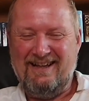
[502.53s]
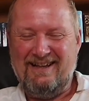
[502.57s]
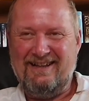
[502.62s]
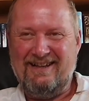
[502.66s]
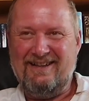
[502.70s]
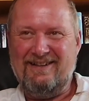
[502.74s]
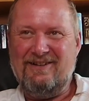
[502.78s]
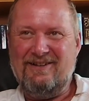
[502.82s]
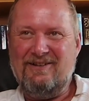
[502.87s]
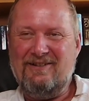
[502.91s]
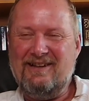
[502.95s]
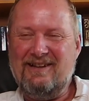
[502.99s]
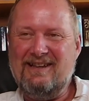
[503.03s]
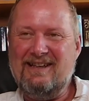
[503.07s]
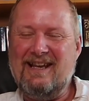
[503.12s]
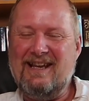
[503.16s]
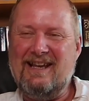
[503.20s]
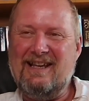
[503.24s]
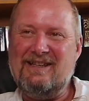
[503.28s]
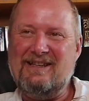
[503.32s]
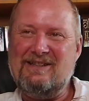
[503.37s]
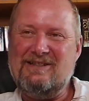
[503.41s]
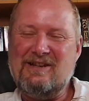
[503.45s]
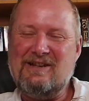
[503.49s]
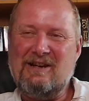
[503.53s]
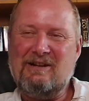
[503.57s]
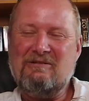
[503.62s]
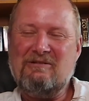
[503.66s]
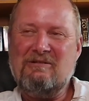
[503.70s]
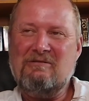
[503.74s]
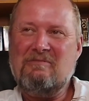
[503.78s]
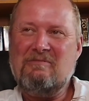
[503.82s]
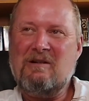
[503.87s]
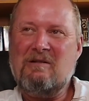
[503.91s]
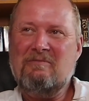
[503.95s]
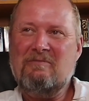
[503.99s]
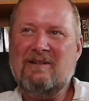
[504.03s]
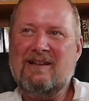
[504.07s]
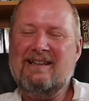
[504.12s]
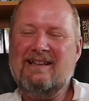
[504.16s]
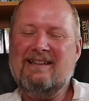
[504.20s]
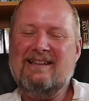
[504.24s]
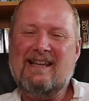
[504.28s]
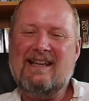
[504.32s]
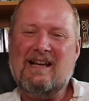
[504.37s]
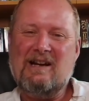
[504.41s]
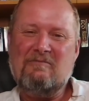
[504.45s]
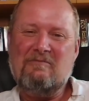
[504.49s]
In Czech
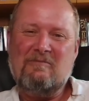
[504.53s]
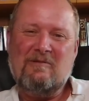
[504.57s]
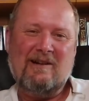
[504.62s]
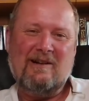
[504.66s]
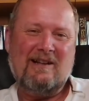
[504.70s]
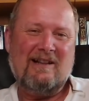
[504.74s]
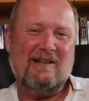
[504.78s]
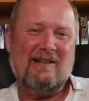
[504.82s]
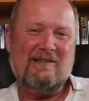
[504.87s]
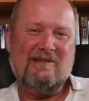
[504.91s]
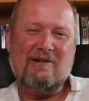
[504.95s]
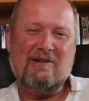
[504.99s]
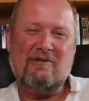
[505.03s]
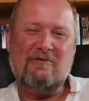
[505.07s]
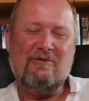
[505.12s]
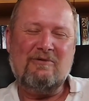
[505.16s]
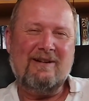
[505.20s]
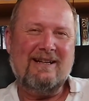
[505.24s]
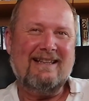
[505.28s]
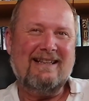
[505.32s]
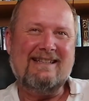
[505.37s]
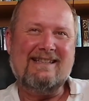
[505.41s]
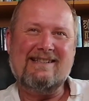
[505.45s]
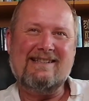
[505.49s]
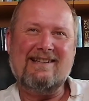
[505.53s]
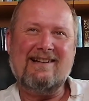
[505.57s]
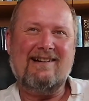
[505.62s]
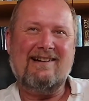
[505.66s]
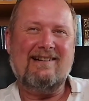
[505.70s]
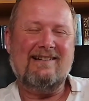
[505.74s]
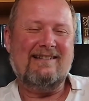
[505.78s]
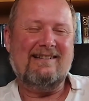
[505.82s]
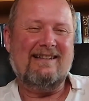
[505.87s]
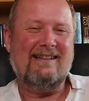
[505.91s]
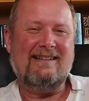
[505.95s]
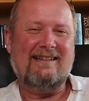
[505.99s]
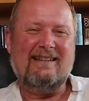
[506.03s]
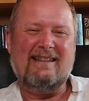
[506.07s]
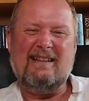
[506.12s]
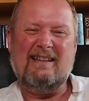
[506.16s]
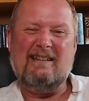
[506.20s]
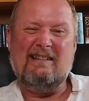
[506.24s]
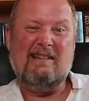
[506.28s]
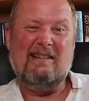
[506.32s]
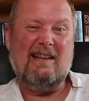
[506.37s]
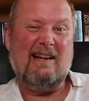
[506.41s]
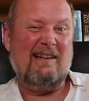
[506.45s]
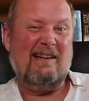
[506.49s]
Republic, the arboriculture really started
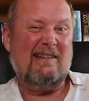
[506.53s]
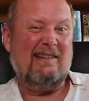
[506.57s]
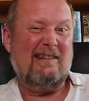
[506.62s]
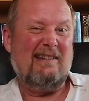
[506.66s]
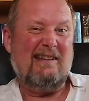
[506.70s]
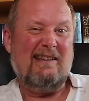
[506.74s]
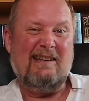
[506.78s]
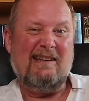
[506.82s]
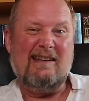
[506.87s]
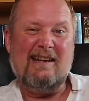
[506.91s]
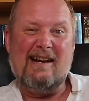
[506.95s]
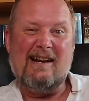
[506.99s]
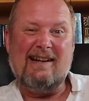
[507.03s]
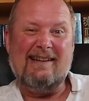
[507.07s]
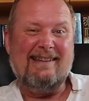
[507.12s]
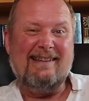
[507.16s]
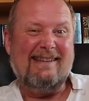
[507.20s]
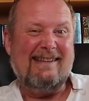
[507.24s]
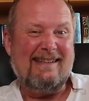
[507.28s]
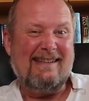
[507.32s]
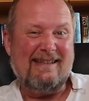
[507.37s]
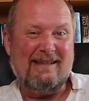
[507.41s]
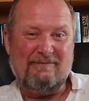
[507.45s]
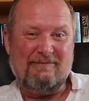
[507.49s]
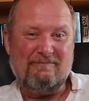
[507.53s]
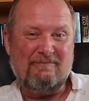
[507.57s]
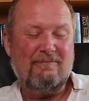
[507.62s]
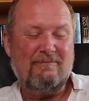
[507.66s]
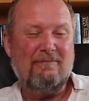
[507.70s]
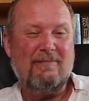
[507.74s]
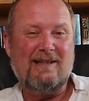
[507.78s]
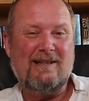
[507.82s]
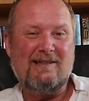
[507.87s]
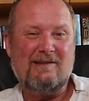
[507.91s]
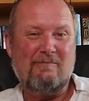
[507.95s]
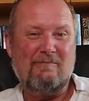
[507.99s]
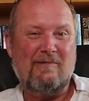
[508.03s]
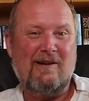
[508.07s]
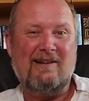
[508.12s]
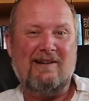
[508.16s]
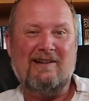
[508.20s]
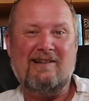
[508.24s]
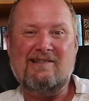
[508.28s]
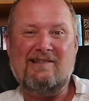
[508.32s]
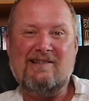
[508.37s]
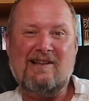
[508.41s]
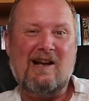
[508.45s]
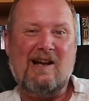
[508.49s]
in 1990, plus
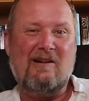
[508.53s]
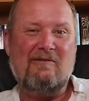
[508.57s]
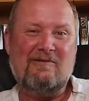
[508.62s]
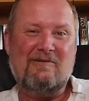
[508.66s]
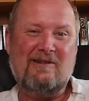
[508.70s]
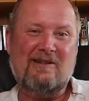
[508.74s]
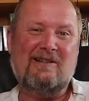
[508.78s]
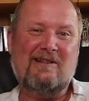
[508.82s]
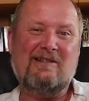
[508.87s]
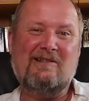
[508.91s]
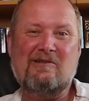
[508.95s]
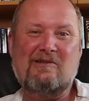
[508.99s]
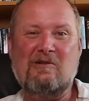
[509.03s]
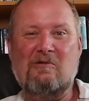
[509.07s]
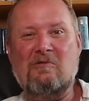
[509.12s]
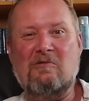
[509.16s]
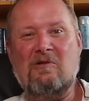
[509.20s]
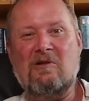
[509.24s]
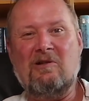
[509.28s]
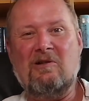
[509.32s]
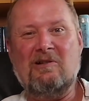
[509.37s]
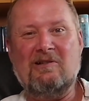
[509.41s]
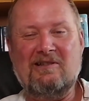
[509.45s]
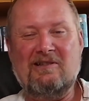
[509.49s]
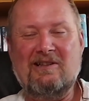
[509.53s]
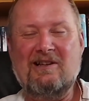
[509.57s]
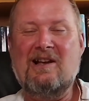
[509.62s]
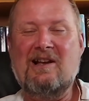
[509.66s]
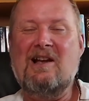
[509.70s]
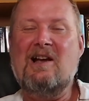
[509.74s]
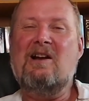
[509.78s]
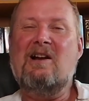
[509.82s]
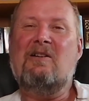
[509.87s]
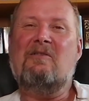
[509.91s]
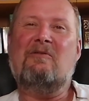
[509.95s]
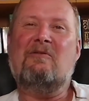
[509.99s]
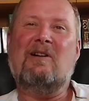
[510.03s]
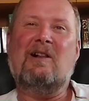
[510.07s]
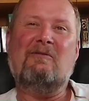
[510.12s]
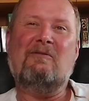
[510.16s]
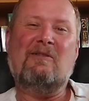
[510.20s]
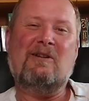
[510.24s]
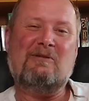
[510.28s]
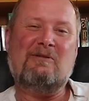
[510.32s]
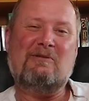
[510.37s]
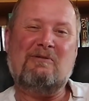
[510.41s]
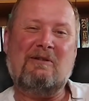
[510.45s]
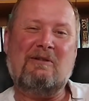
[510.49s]
minus, after the so-called
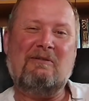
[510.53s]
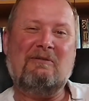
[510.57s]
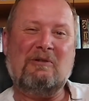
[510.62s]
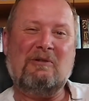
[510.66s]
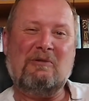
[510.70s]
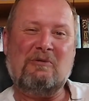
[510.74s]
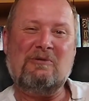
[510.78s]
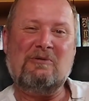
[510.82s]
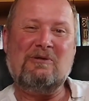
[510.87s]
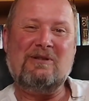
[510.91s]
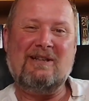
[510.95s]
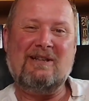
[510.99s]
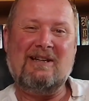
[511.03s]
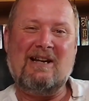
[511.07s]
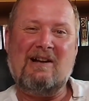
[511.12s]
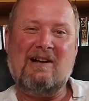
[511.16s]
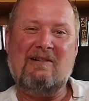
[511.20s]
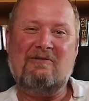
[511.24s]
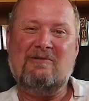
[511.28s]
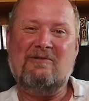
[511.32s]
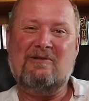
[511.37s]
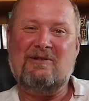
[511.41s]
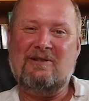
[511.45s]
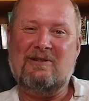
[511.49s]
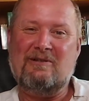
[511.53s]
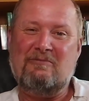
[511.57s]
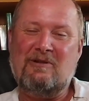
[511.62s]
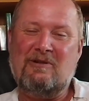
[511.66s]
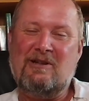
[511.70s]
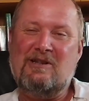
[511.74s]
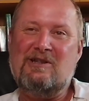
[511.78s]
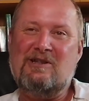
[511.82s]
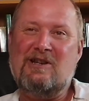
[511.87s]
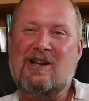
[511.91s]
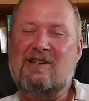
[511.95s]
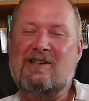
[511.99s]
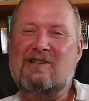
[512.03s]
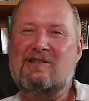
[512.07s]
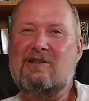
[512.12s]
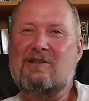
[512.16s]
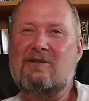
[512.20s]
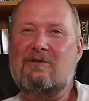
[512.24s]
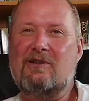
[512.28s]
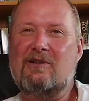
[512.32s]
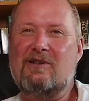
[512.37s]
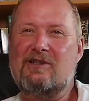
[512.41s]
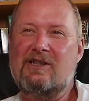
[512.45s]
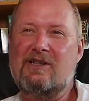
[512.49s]
Velvet Revolution, after we changed
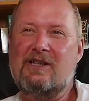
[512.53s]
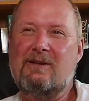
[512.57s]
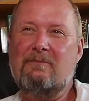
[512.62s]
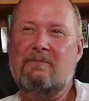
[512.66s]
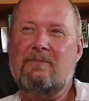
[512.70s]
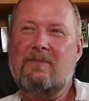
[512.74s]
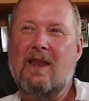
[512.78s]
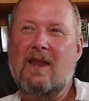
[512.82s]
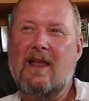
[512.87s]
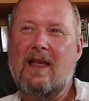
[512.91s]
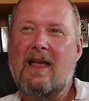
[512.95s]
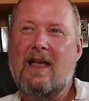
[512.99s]
the regime.